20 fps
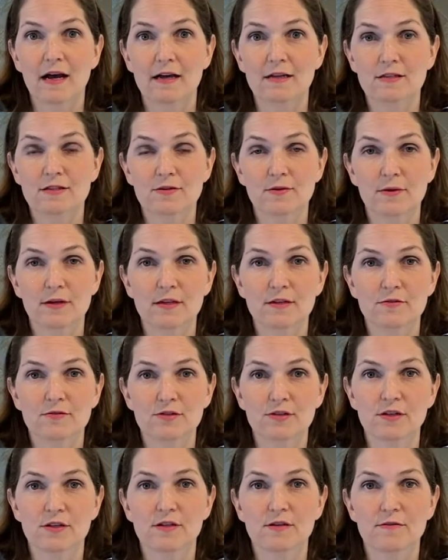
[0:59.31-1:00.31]
So I
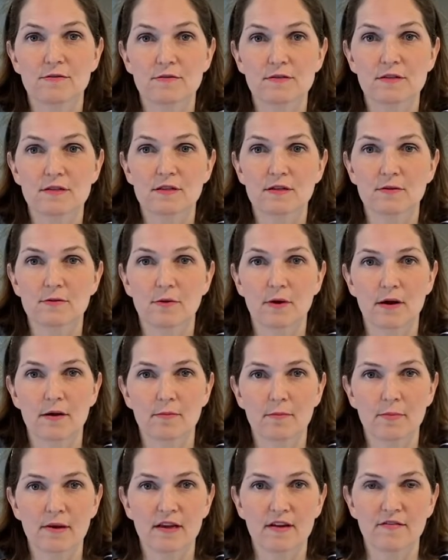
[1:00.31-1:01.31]
usually used
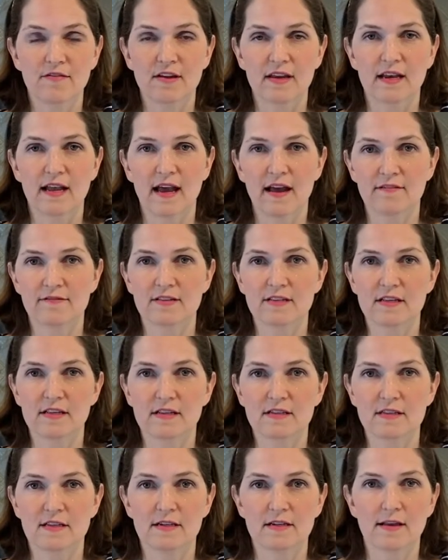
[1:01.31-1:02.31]
ground beef and have
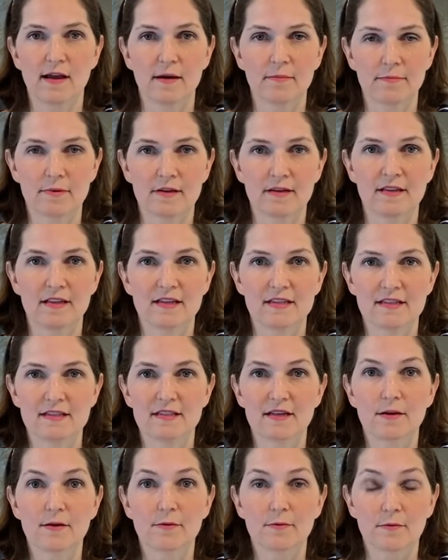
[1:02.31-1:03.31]
since adopted
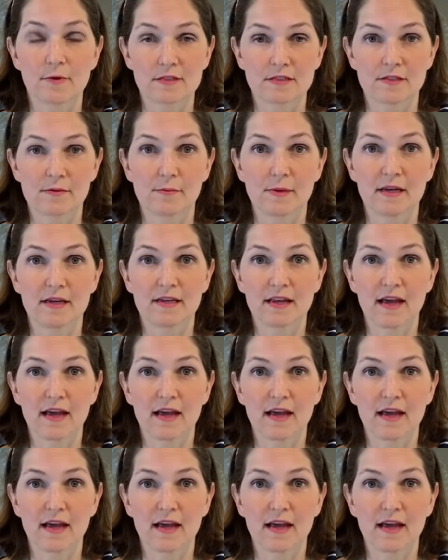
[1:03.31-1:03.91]
this recipe to